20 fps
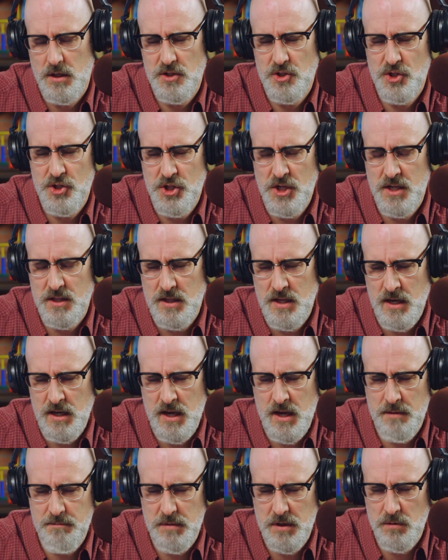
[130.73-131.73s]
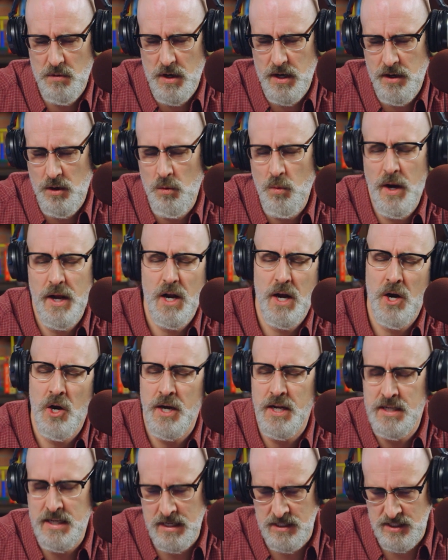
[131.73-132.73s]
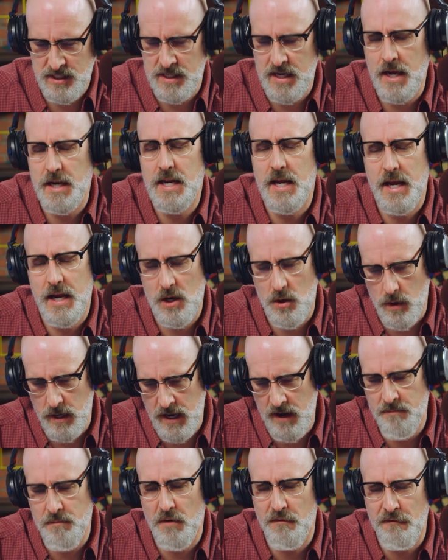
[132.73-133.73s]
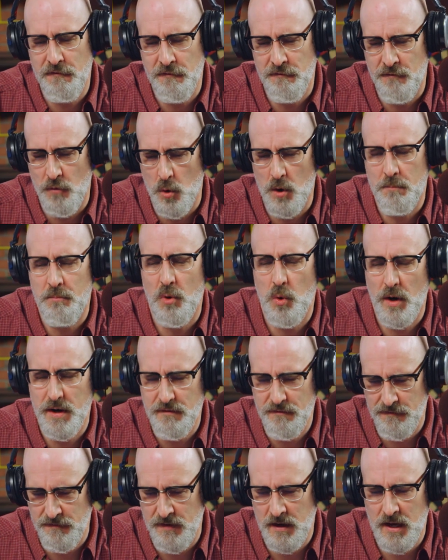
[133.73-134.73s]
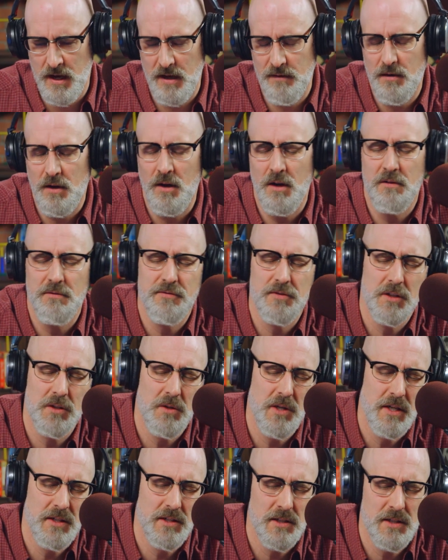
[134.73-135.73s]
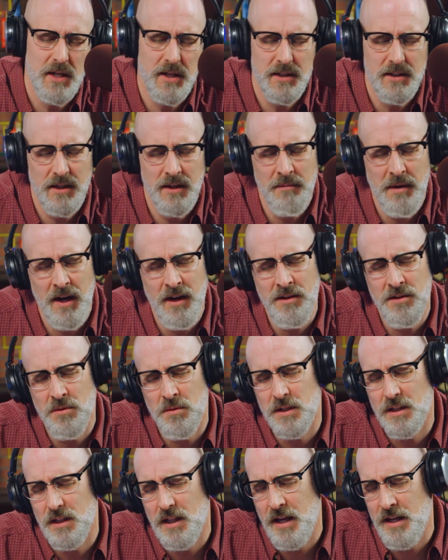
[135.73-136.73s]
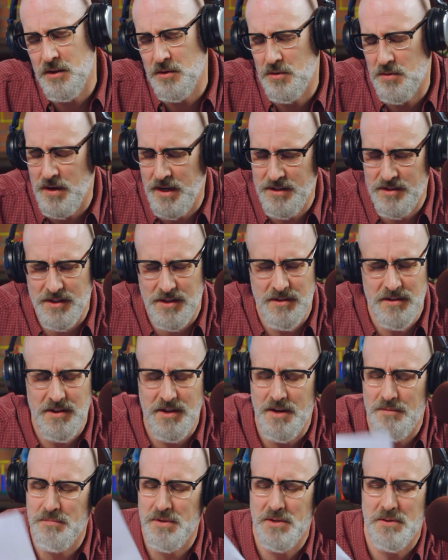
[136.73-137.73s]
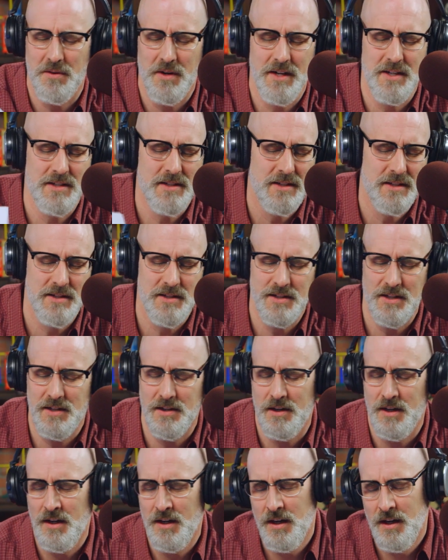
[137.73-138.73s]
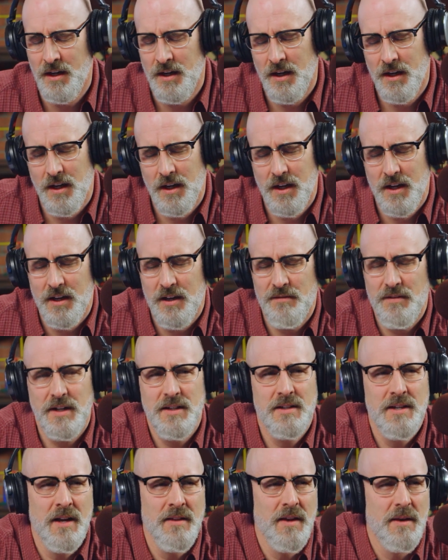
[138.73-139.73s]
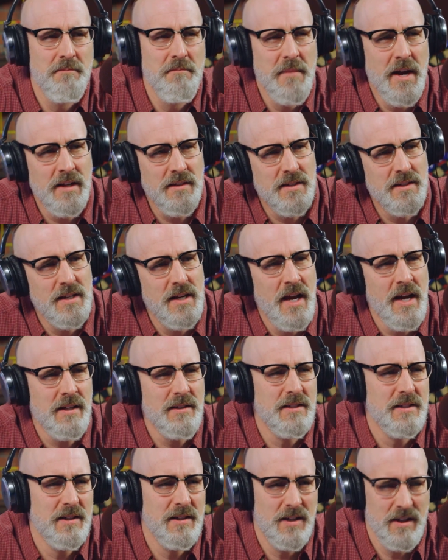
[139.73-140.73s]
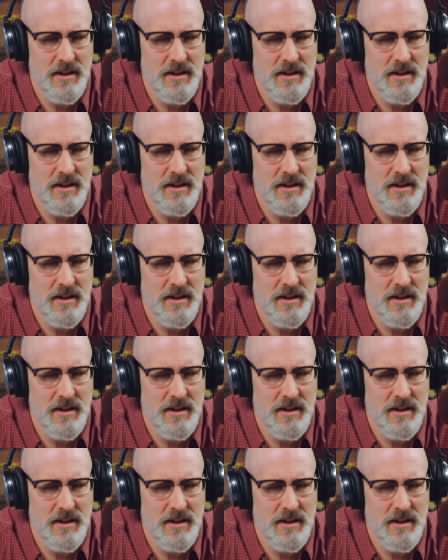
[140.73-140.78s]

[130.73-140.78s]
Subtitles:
Shit, that can't be right. Oh, wait, I already did San Diego. I gave him a 4.5. Oh, for Christ's sakes. Am I doing letter grades or number grades this year? Have I done the Mets yet?